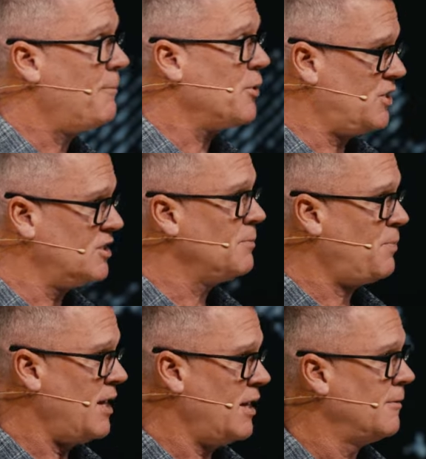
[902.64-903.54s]
up
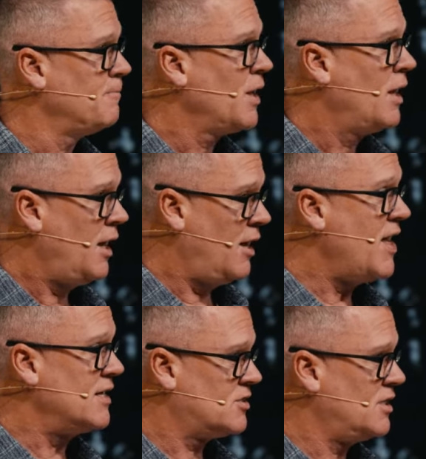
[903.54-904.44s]
participating in
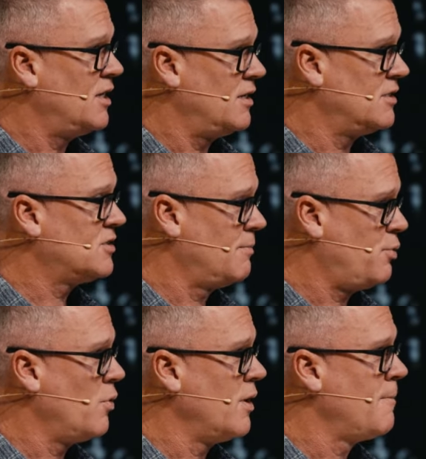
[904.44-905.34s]
that sin at some
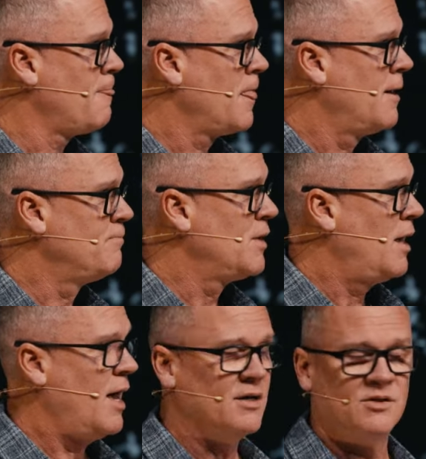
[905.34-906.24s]
point
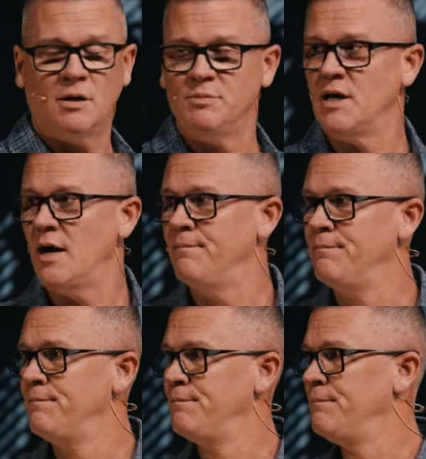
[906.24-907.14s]
and at some time.
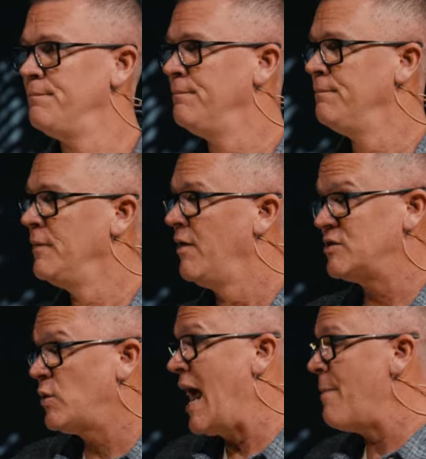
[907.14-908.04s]
And
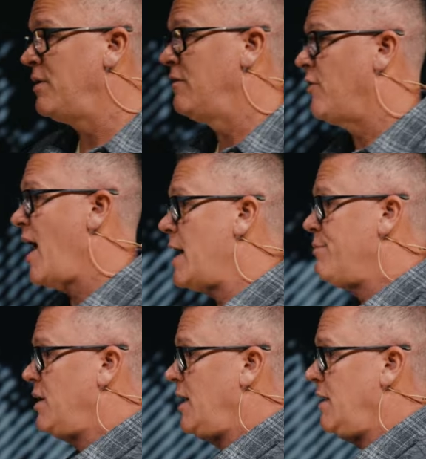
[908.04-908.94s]
that's what happened for Adam
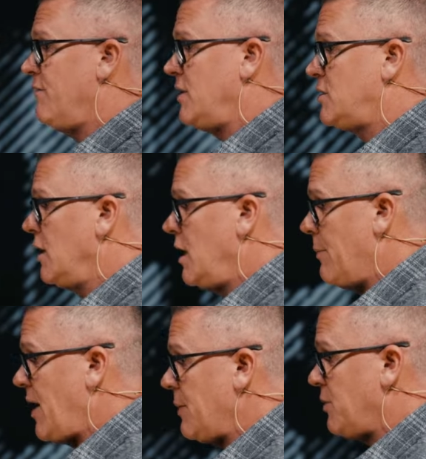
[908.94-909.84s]
and Eve. They, they
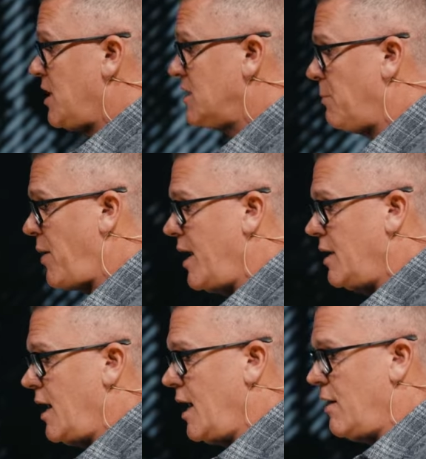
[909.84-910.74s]
began to participate
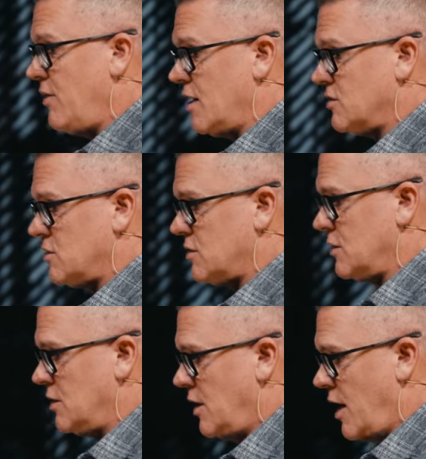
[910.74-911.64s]
in this.
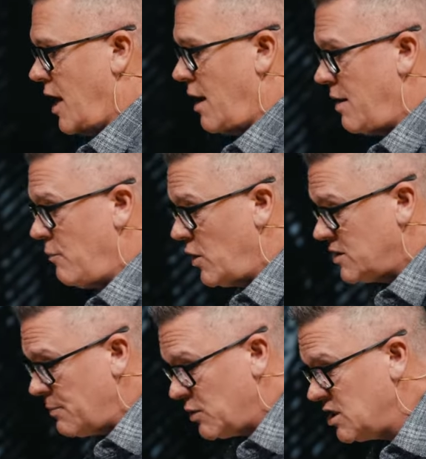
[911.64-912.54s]
And, and as
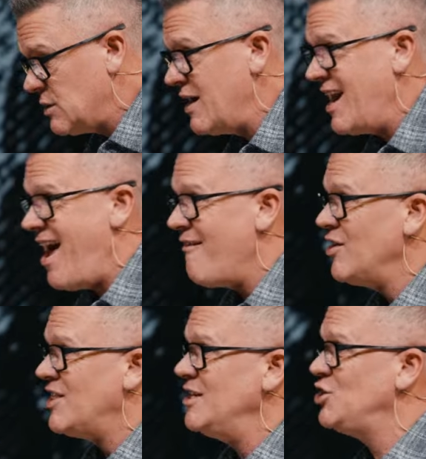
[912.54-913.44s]
they participated,
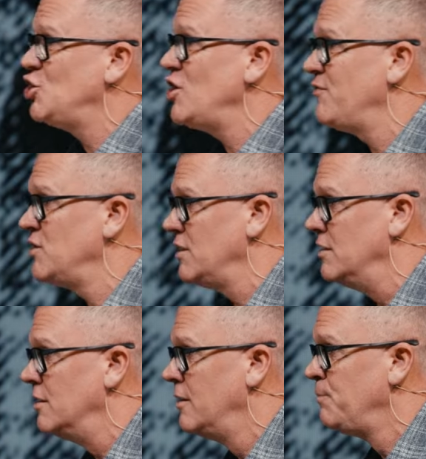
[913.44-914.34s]
everything shifted.
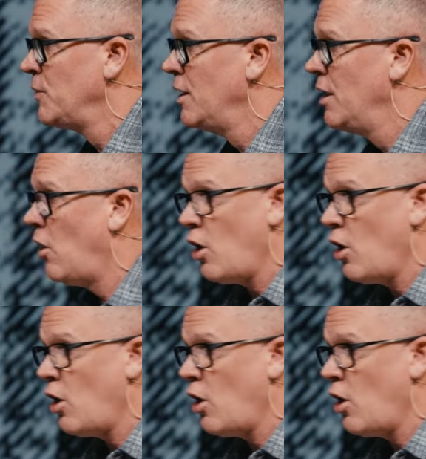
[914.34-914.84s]
Our,